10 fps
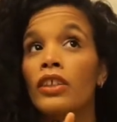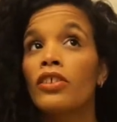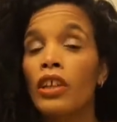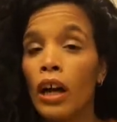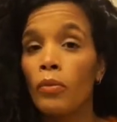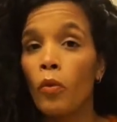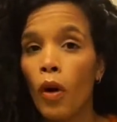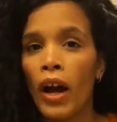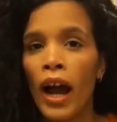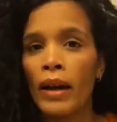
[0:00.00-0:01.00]

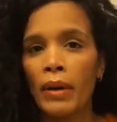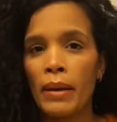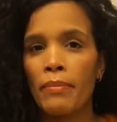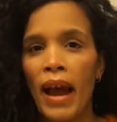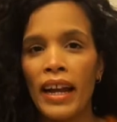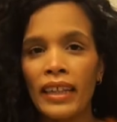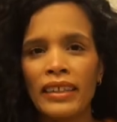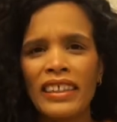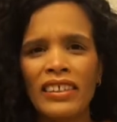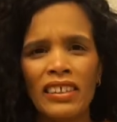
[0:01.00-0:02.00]
Somewhat. Am I mad at
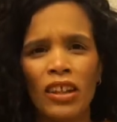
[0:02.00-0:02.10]
this?